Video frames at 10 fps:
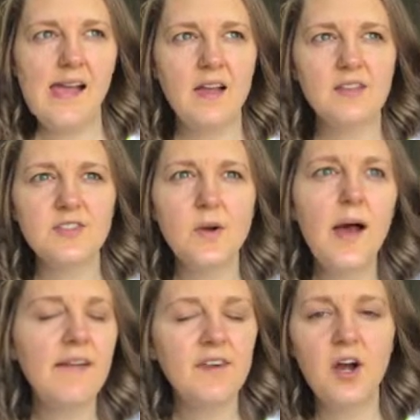also
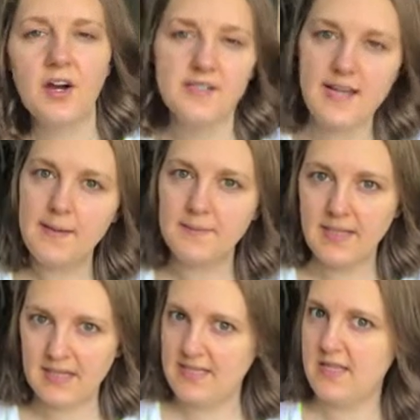have a hard time
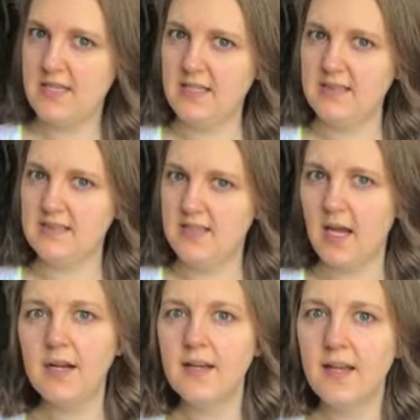getting things
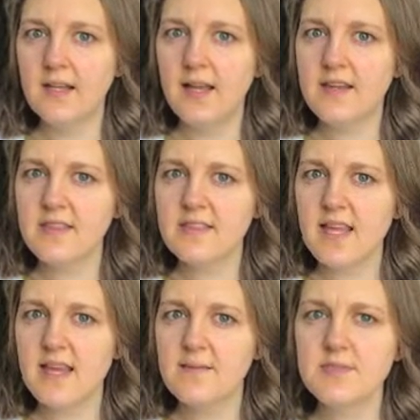done a lot of the time.